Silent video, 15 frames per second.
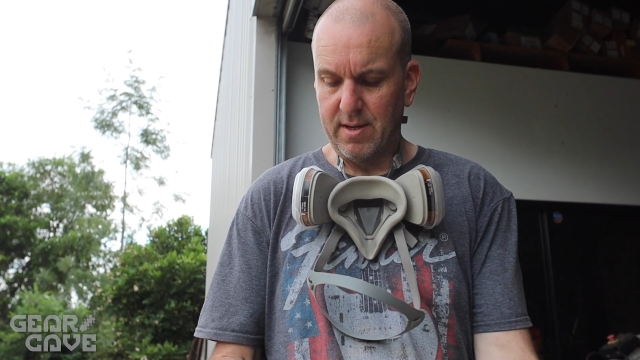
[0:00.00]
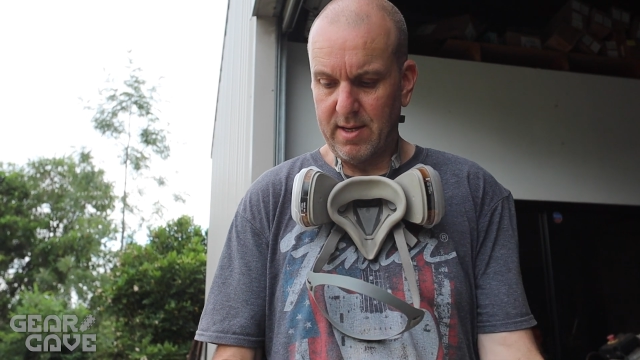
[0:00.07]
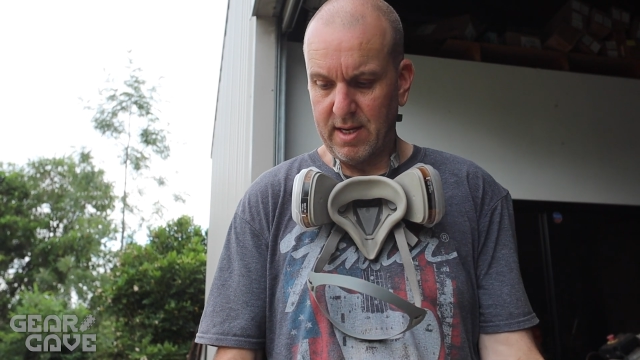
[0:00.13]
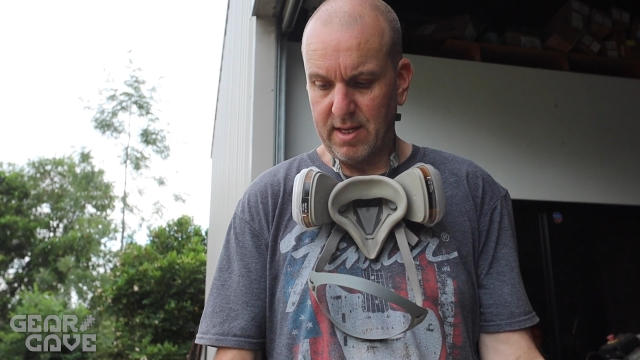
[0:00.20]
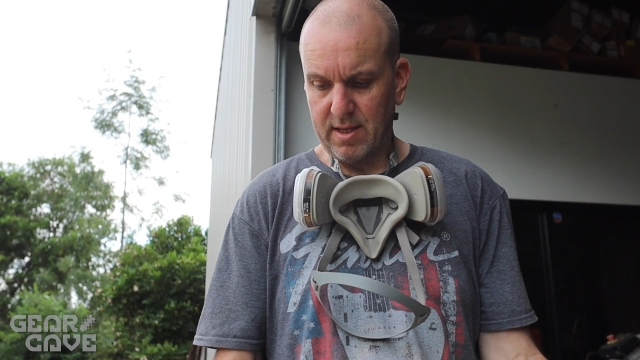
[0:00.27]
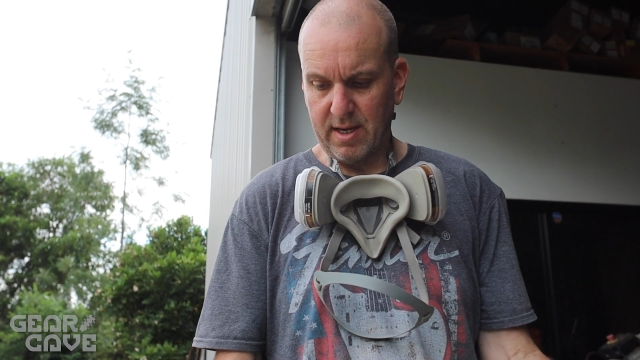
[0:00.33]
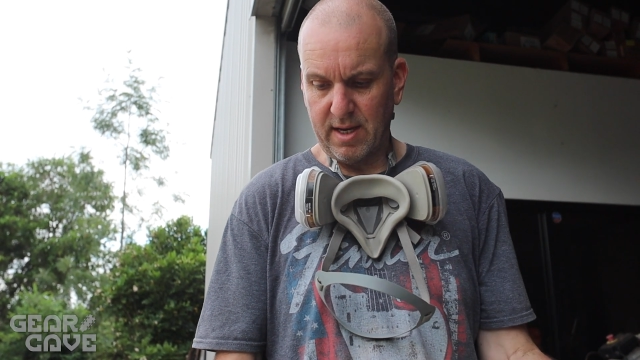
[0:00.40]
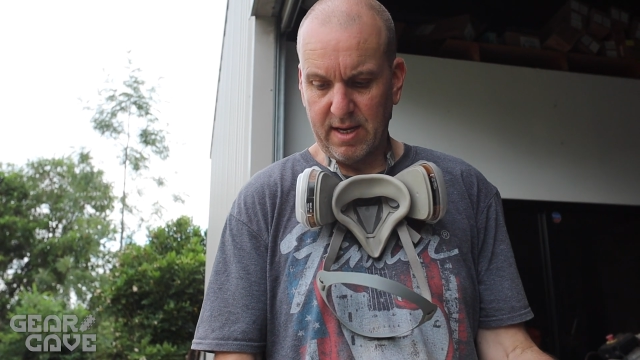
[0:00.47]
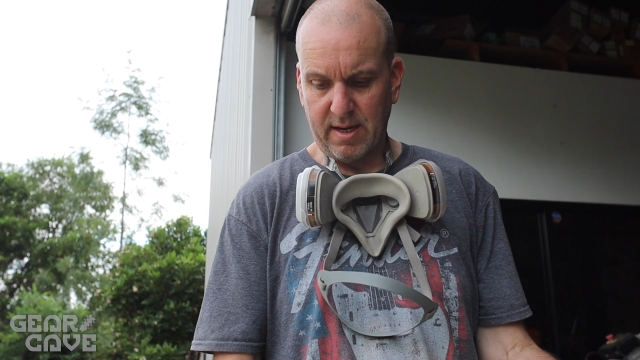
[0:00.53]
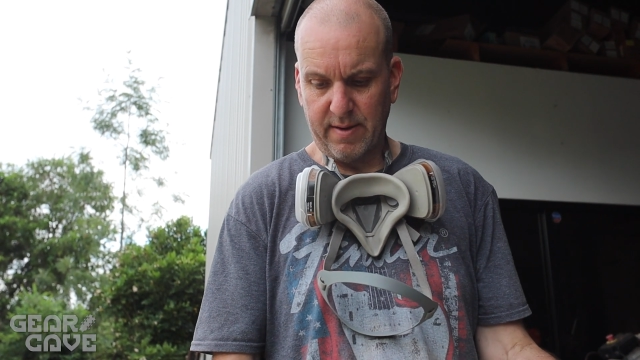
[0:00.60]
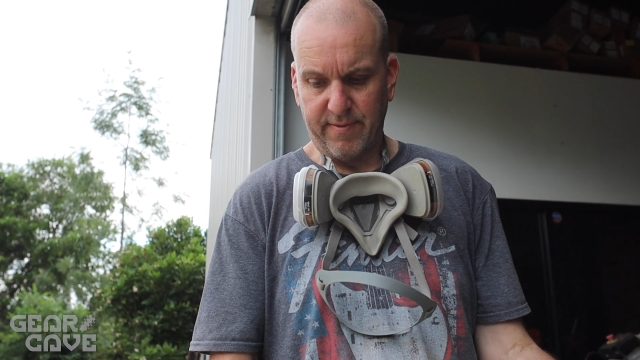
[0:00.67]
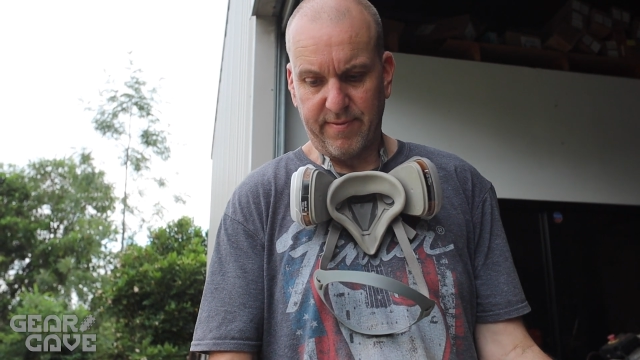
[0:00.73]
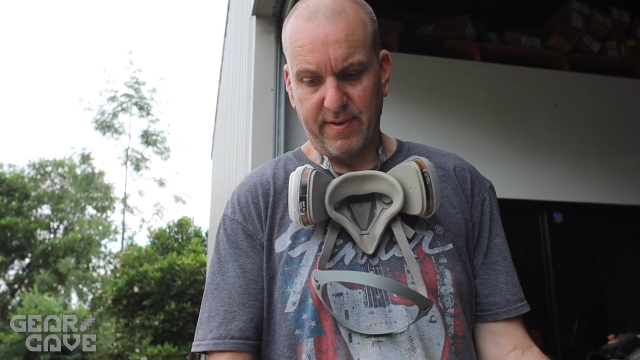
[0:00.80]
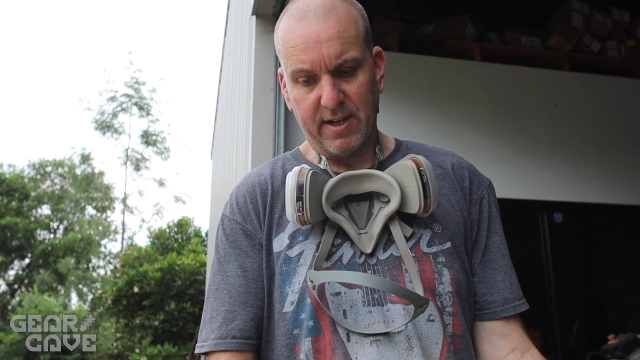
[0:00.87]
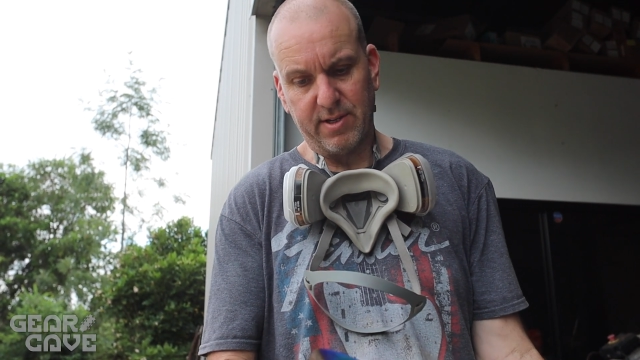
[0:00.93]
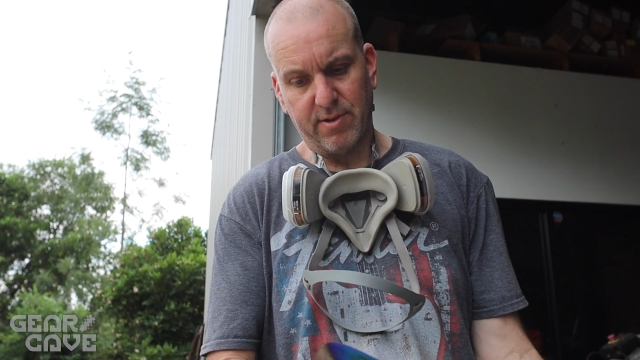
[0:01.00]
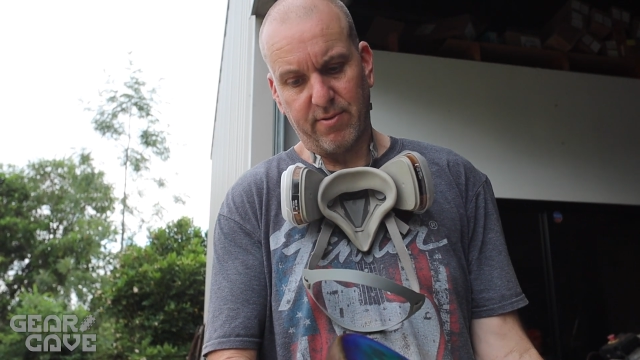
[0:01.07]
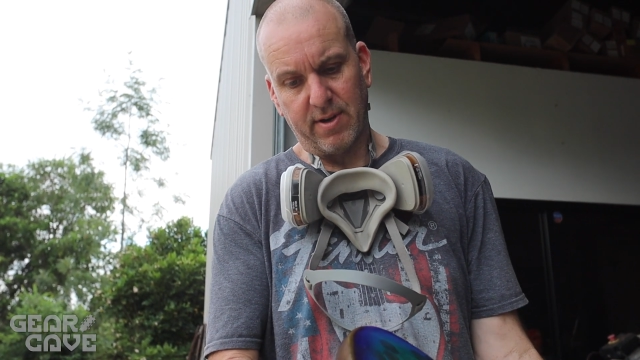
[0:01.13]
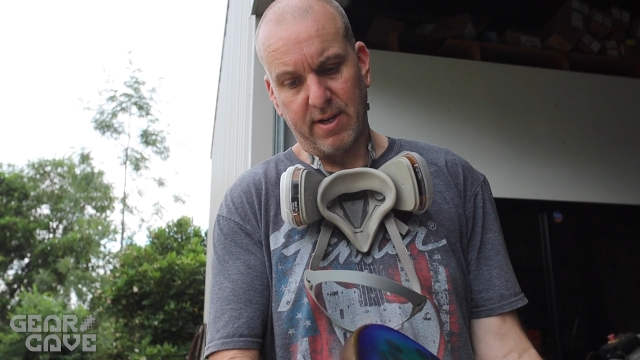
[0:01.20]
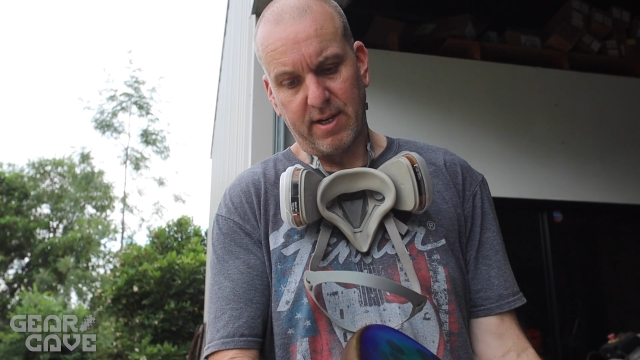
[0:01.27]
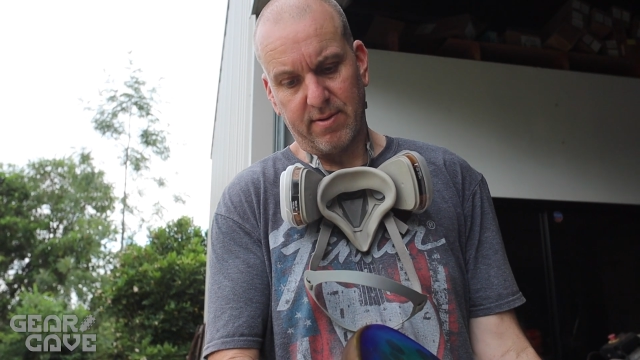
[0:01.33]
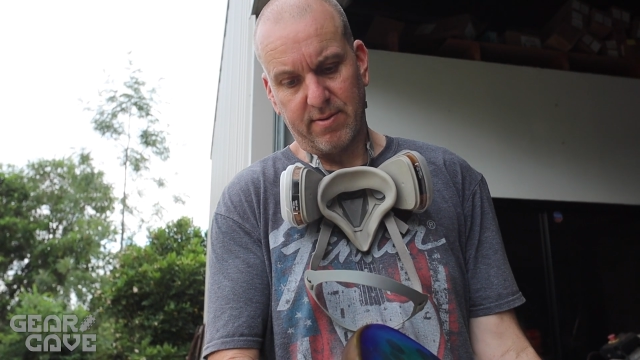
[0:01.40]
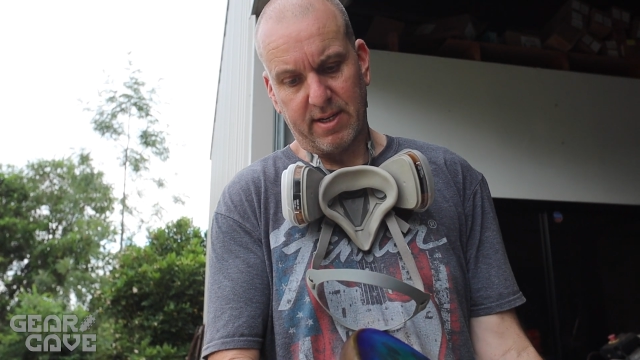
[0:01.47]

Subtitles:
and the face grain,